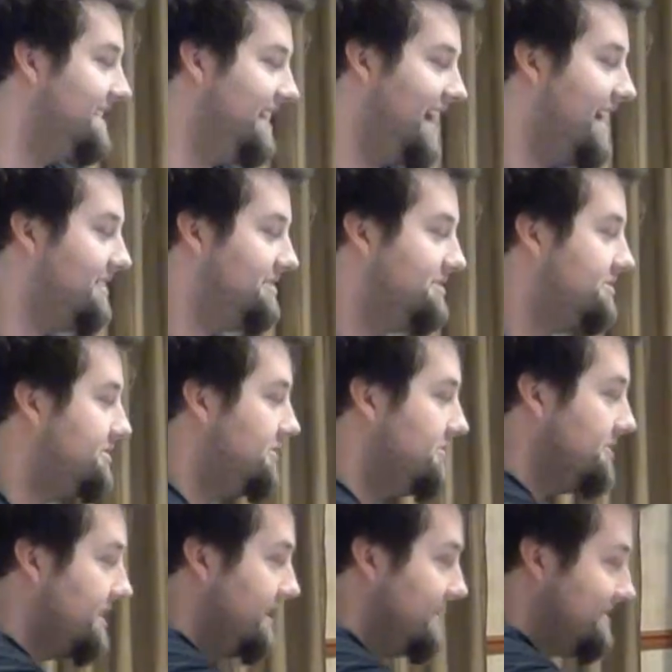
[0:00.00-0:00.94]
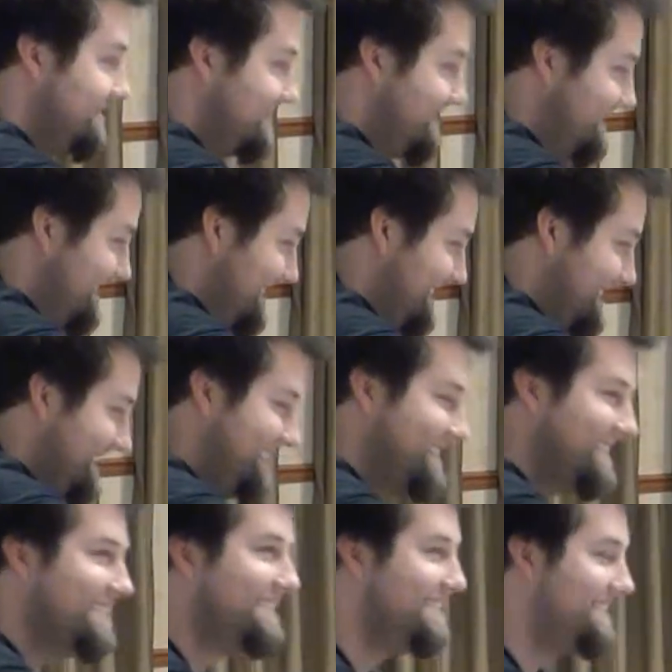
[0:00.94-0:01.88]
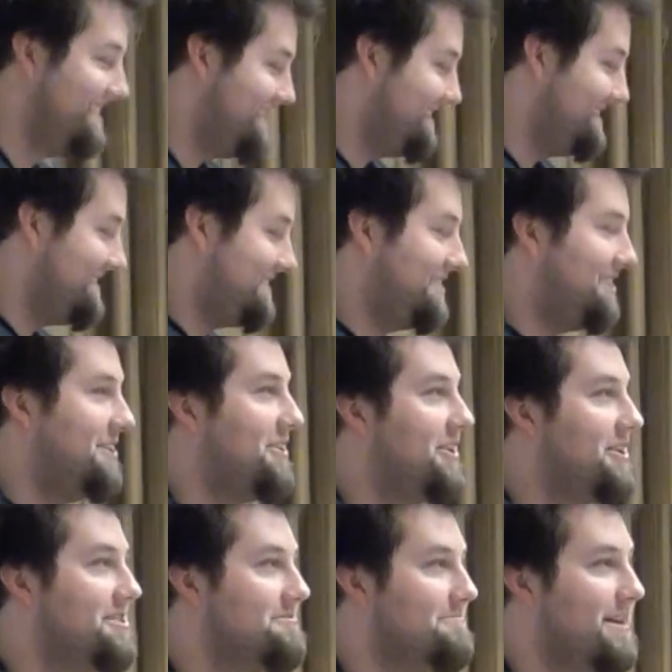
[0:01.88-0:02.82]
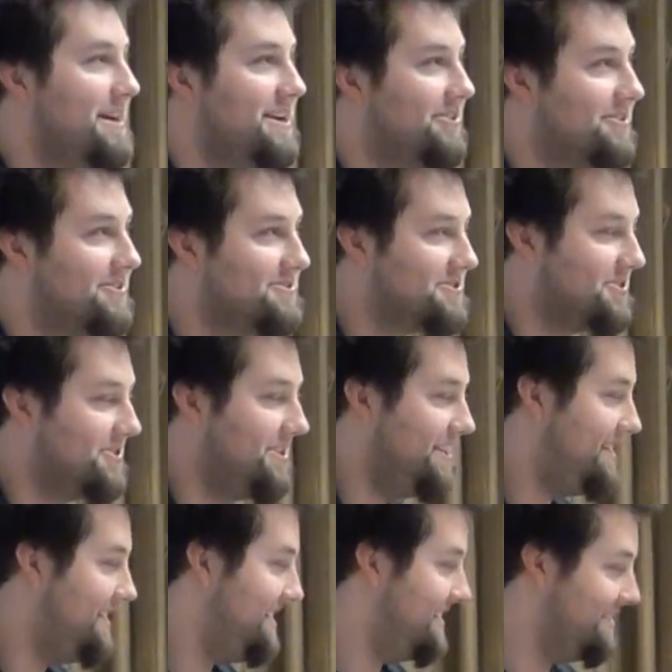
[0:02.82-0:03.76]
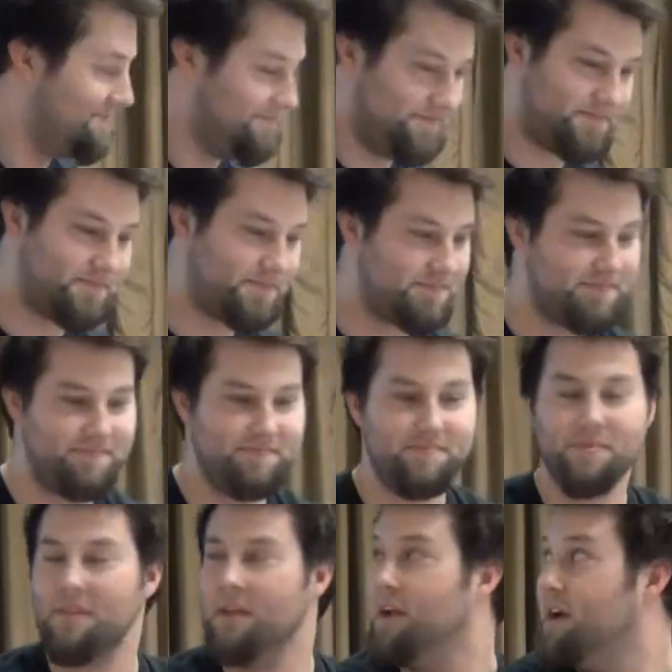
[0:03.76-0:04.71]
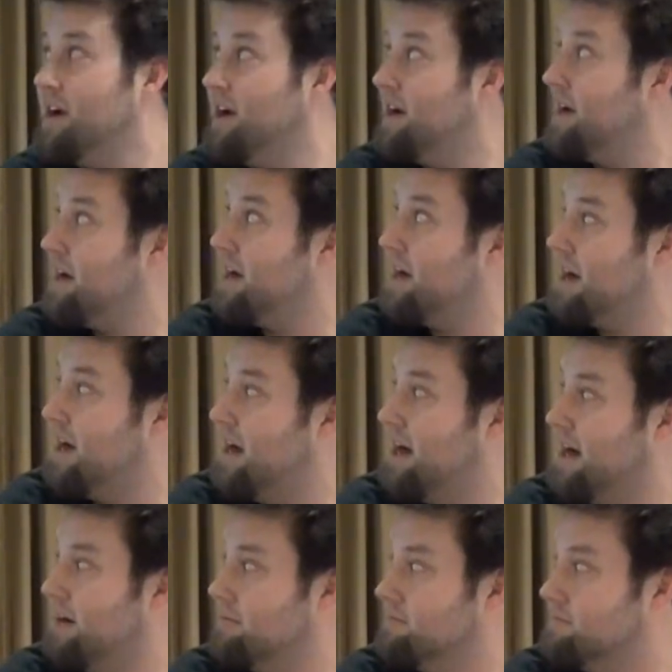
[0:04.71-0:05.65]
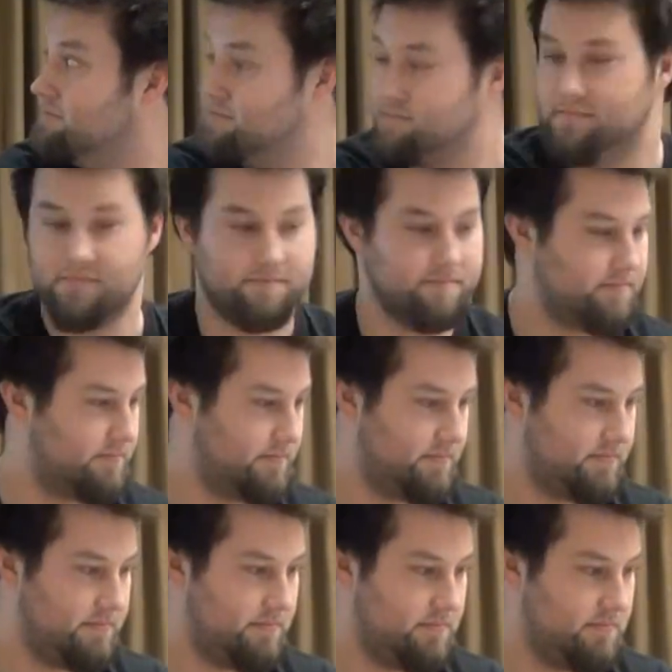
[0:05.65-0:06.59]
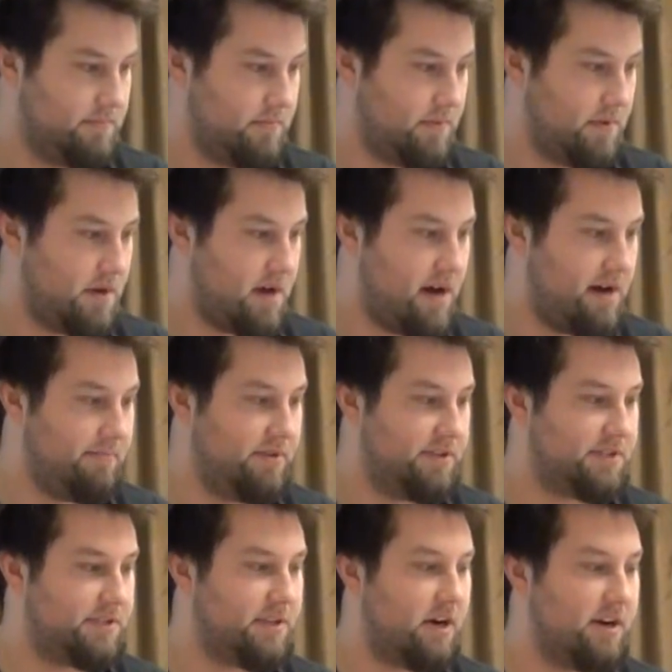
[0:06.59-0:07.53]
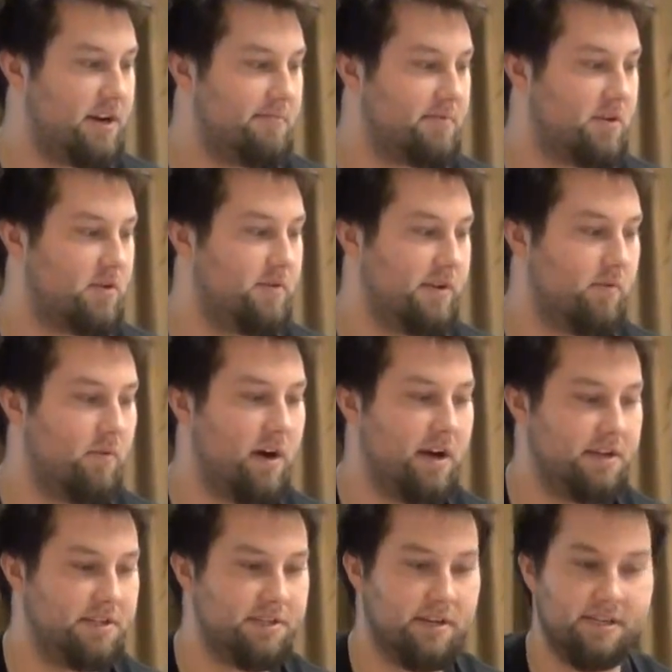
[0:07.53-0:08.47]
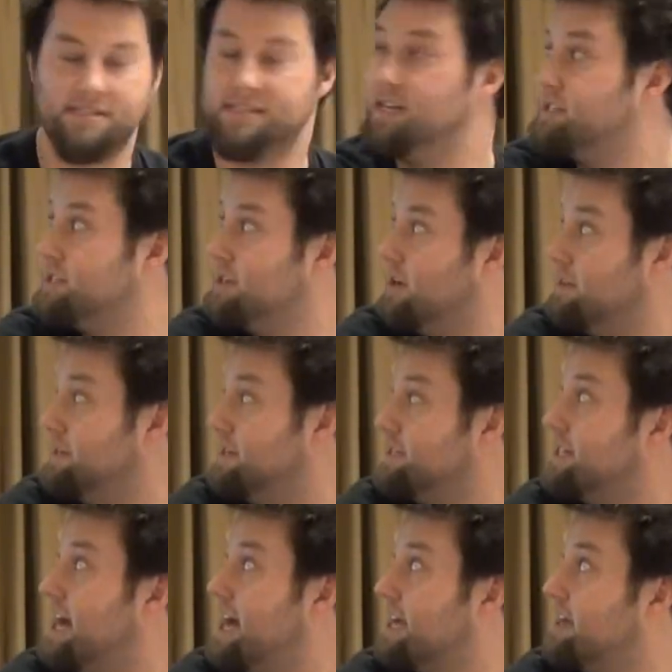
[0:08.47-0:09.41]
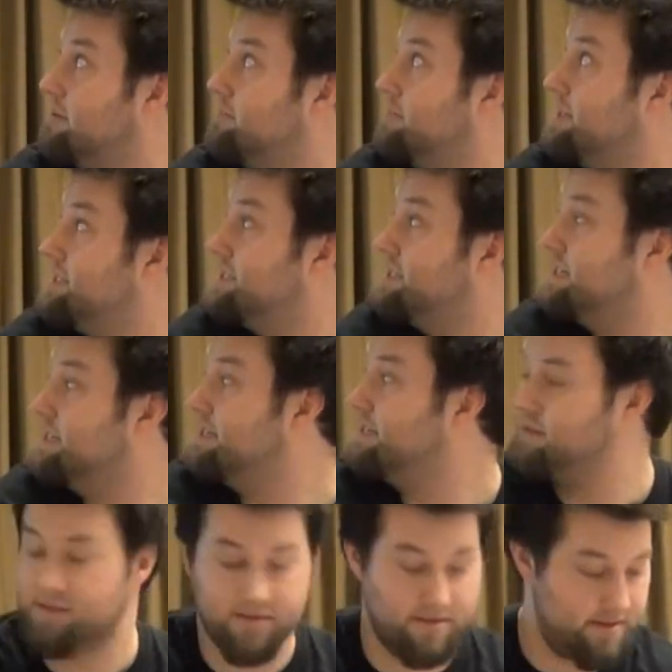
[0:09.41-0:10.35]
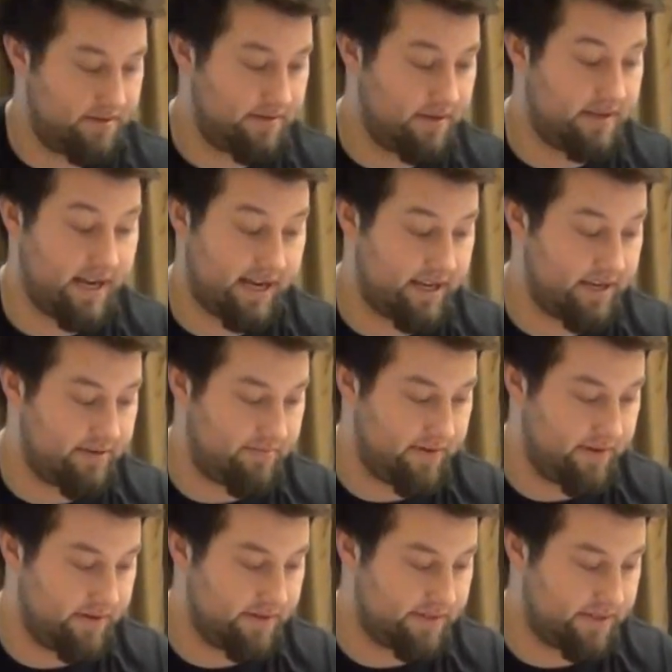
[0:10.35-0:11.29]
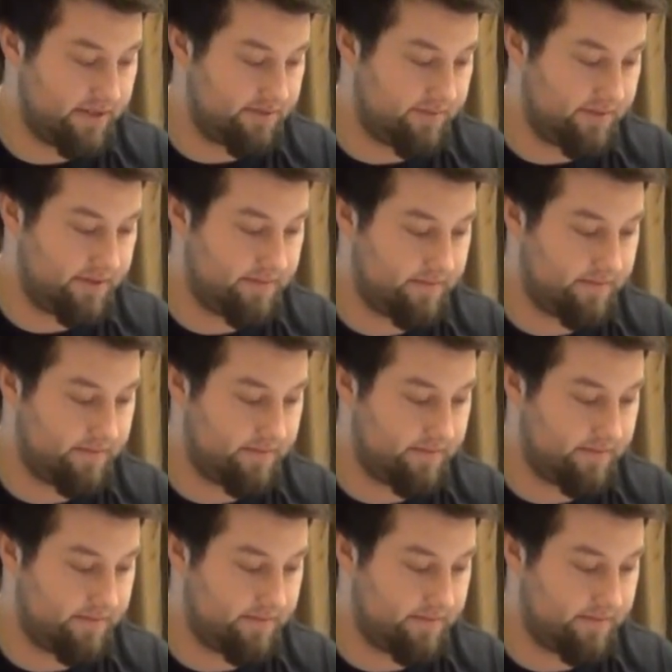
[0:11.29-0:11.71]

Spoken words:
Yeah, I'll just show you guys. So on the micro screen here, I'm going to start up a quick Wireshark session on the attacking PC, or the attacking computer, excuse me,